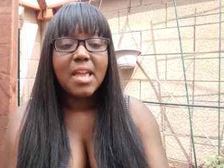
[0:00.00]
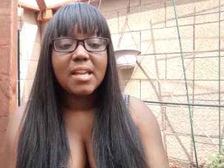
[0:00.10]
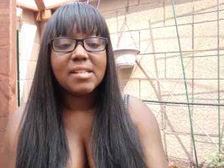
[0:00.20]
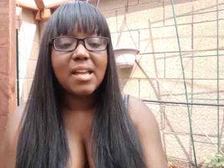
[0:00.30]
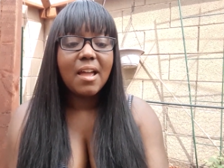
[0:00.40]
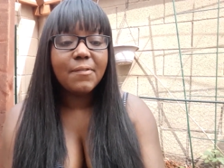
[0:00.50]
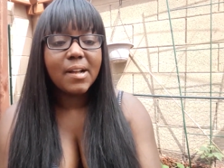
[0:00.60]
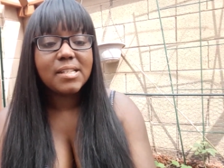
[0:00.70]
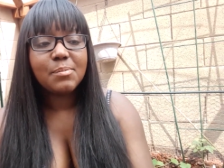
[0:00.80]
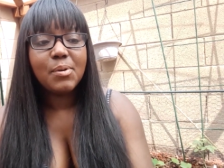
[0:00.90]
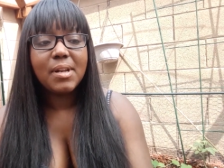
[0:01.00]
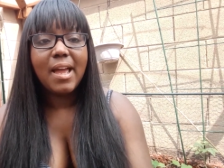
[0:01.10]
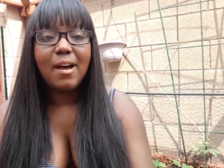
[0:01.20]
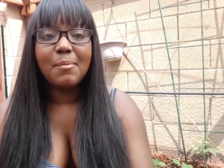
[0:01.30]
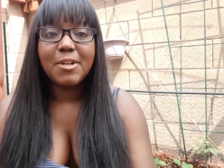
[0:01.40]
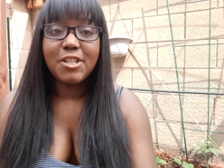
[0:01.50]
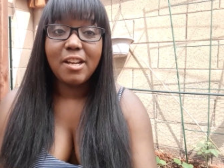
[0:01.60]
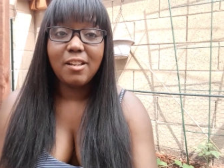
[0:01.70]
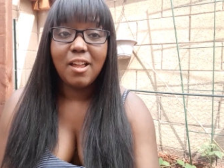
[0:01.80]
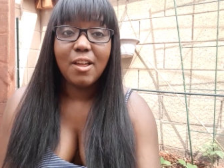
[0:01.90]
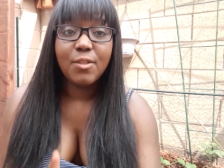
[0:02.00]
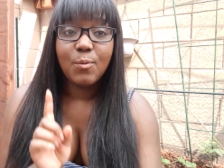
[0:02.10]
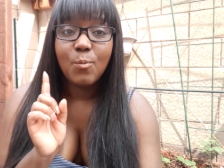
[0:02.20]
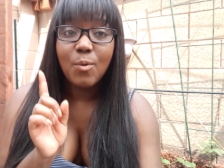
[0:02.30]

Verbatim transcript: Because I forgot to put out my shade cloth